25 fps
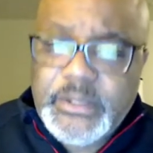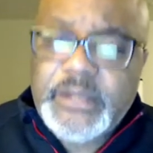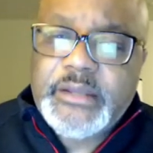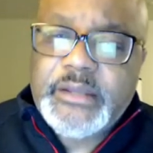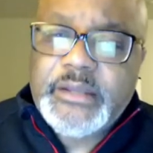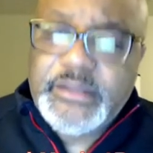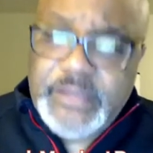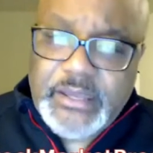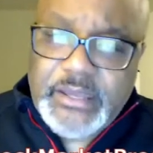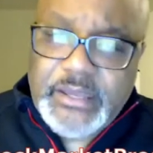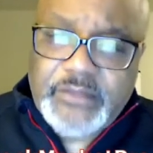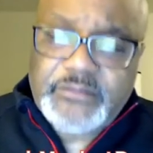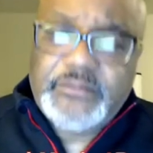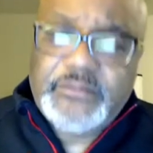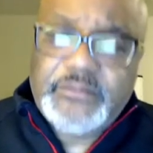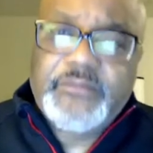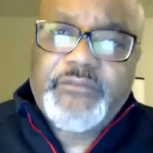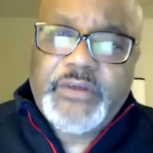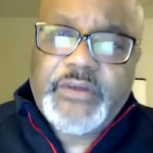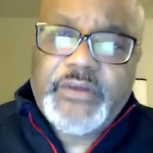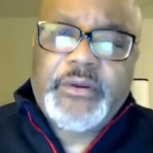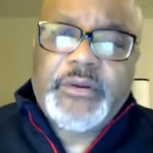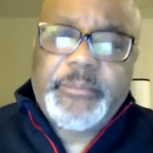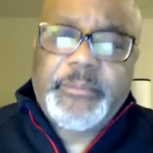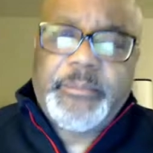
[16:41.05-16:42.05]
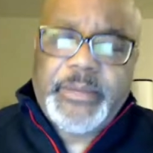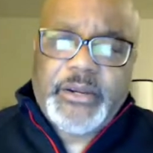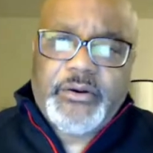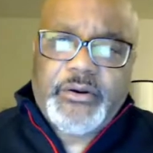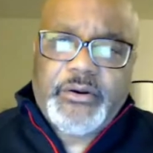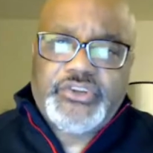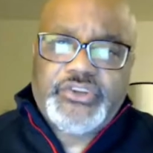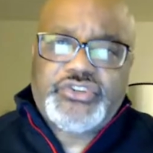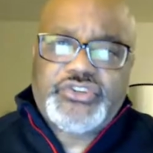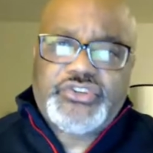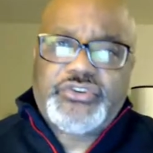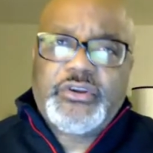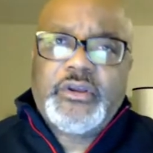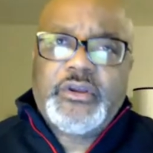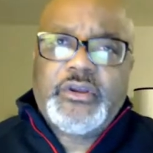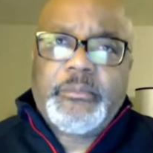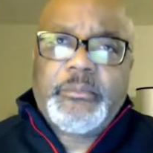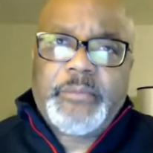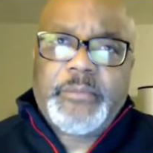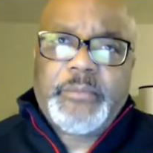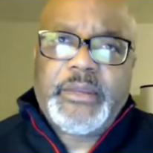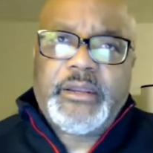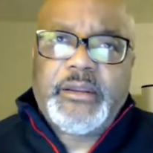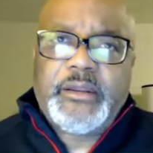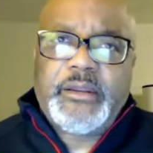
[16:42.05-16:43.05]
Yes, very bearish,
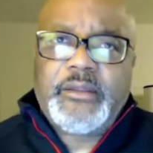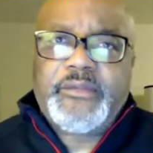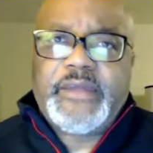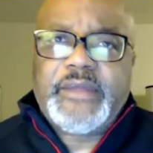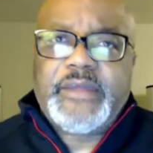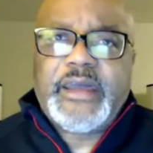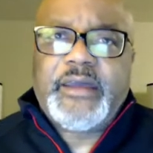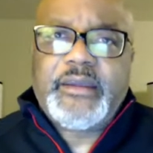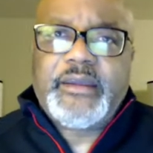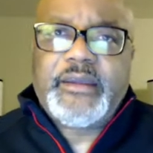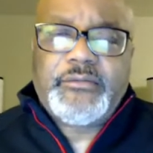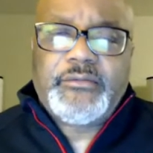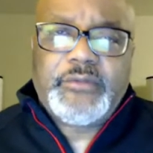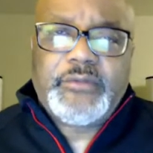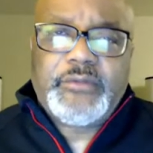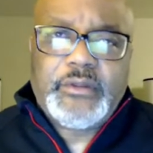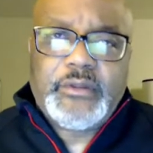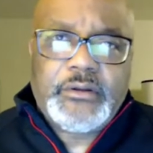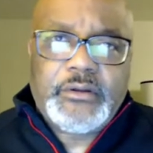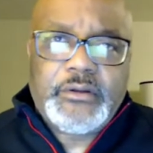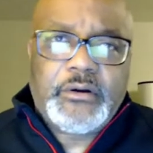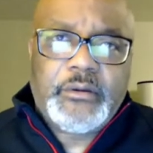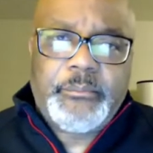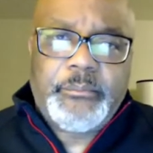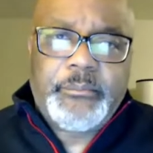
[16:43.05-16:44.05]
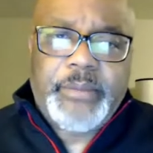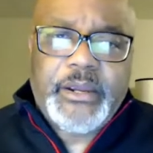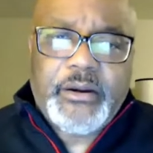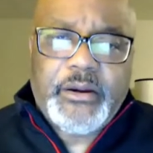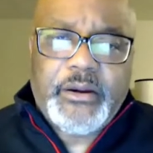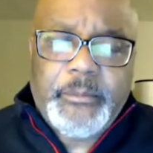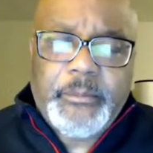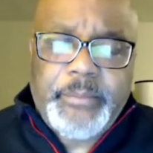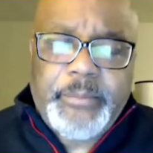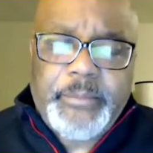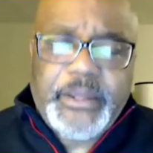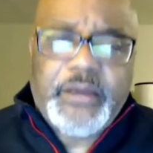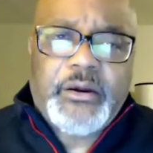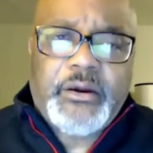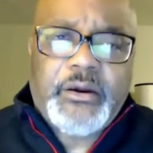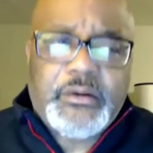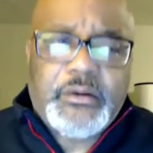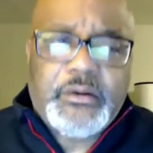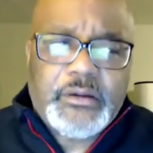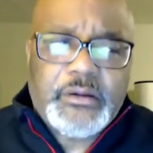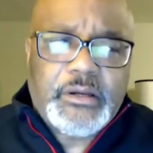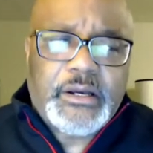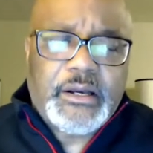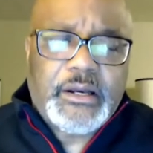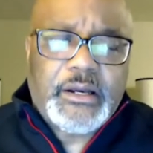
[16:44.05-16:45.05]
meaning that a
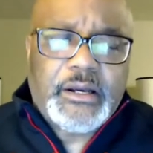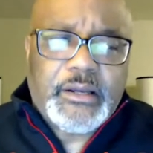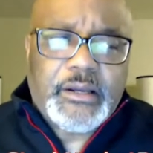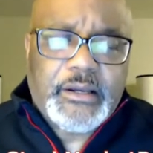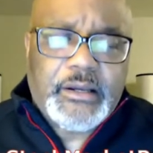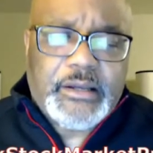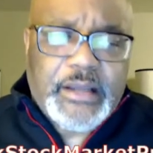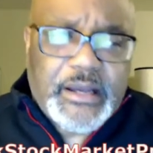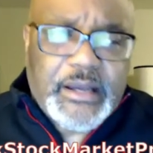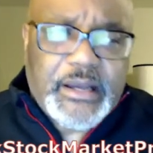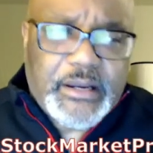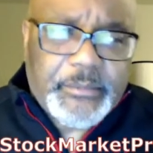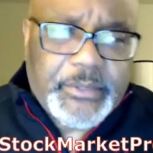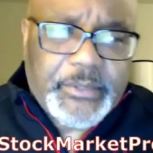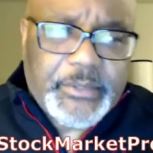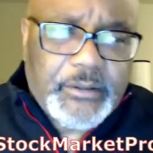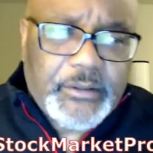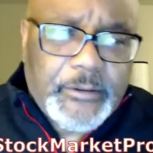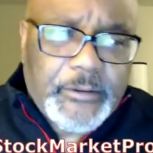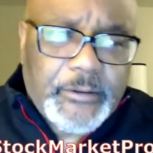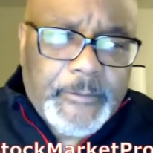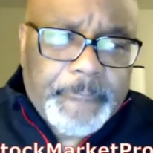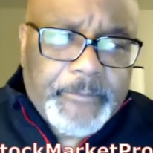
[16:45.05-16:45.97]
bear economy